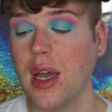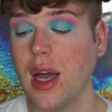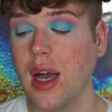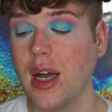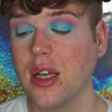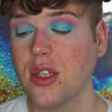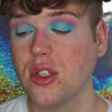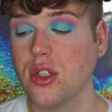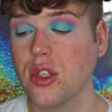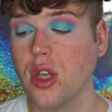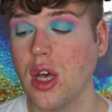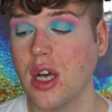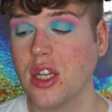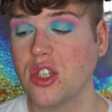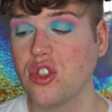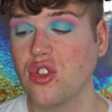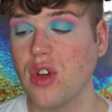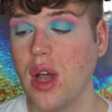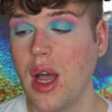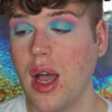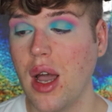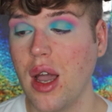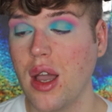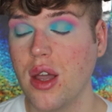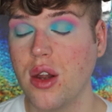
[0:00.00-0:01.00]
guys, so I
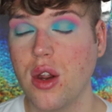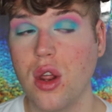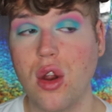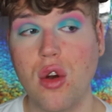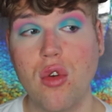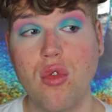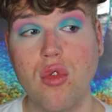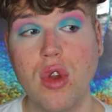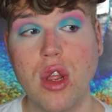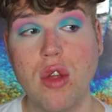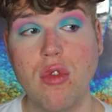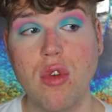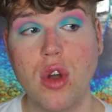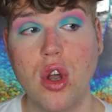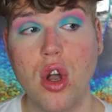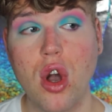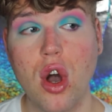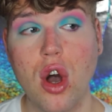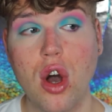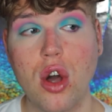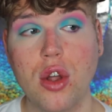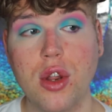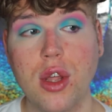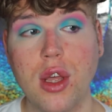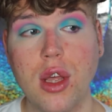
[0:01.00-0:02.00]
tried
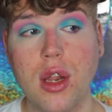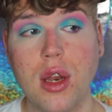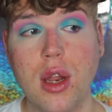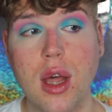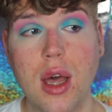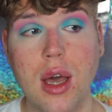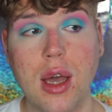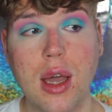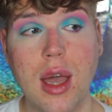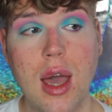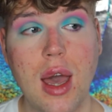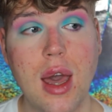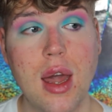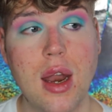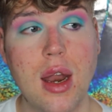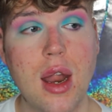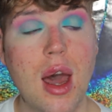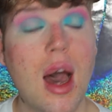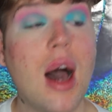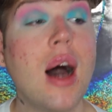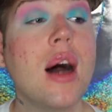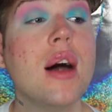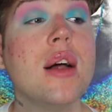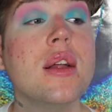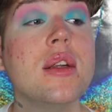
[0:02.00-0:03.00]
re-recording again
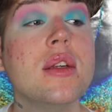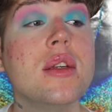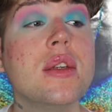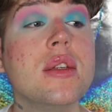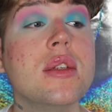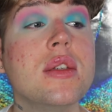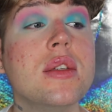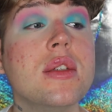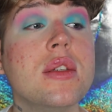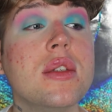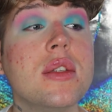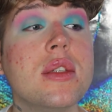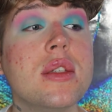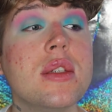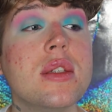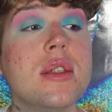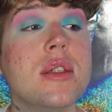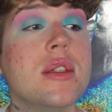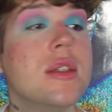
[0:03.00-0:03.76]
and